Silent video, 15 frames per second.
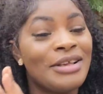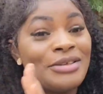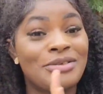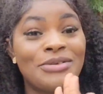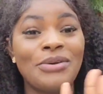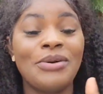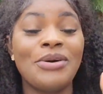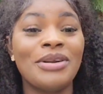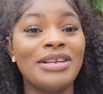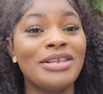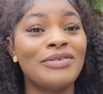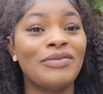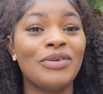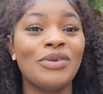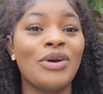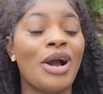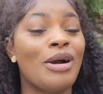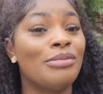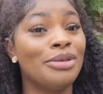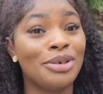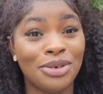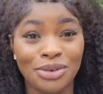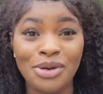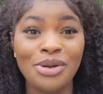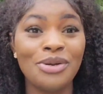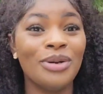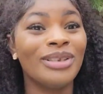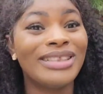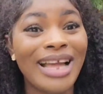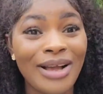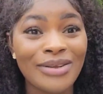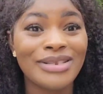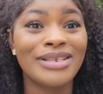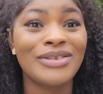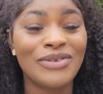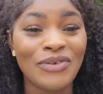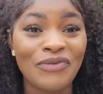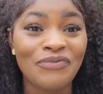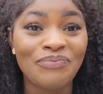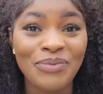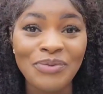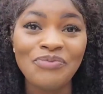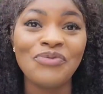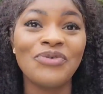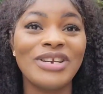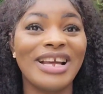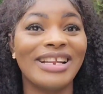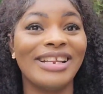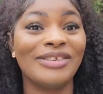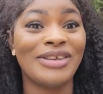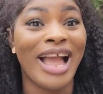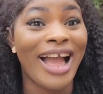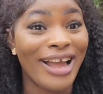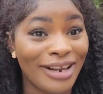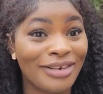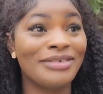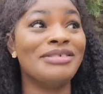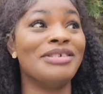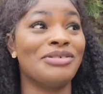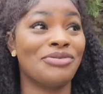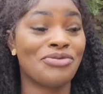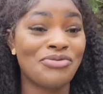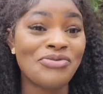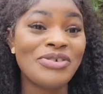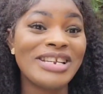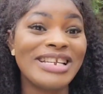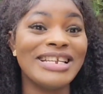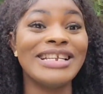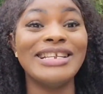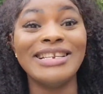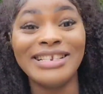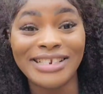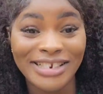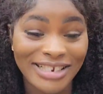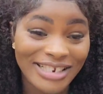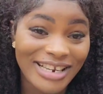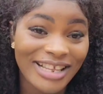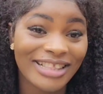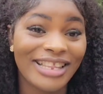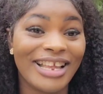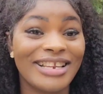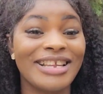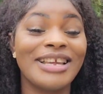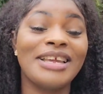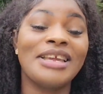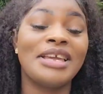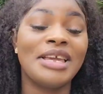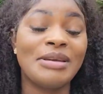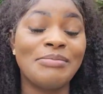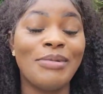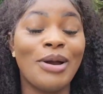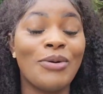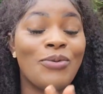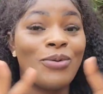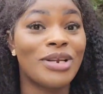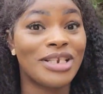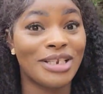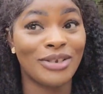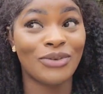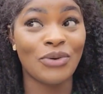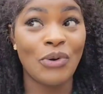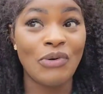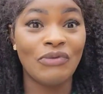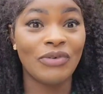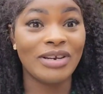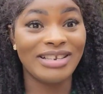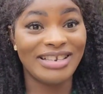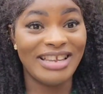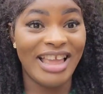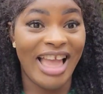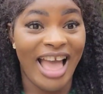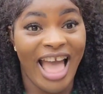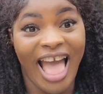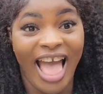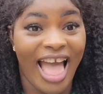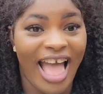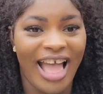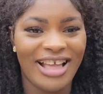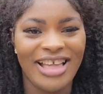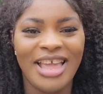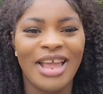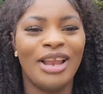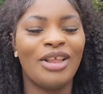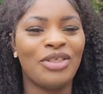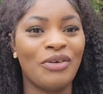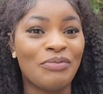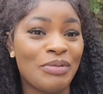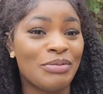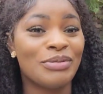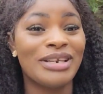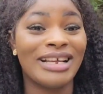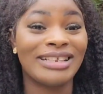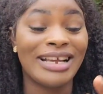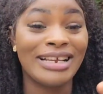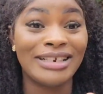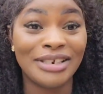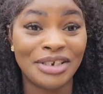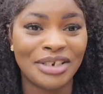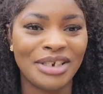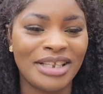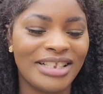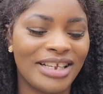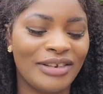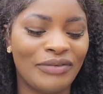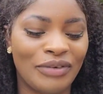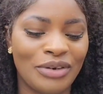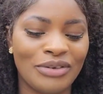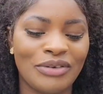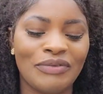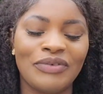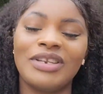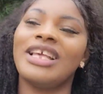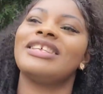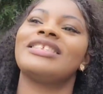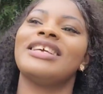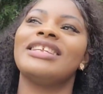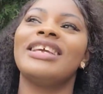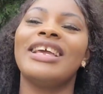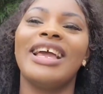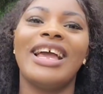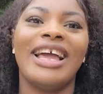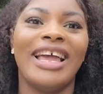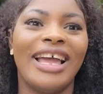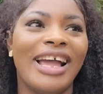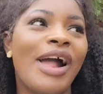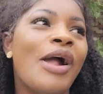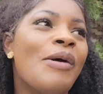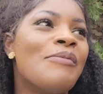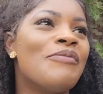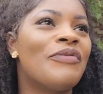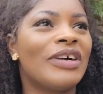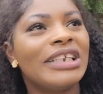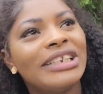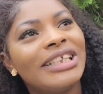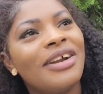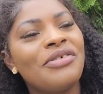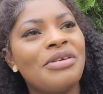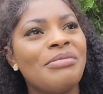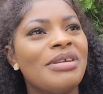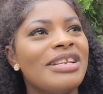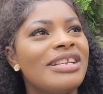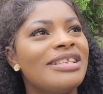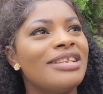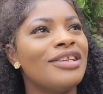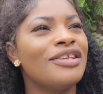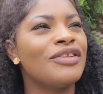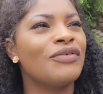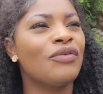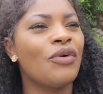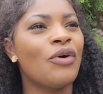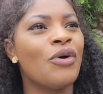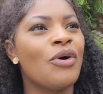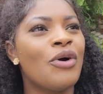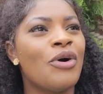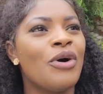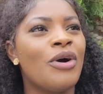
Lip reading: So on this video, I'll be showing you thousands of people that I truly initiated in my witch's coven. Yeah, a lot of people that I initiated. For those of you that said Fanta remedies is for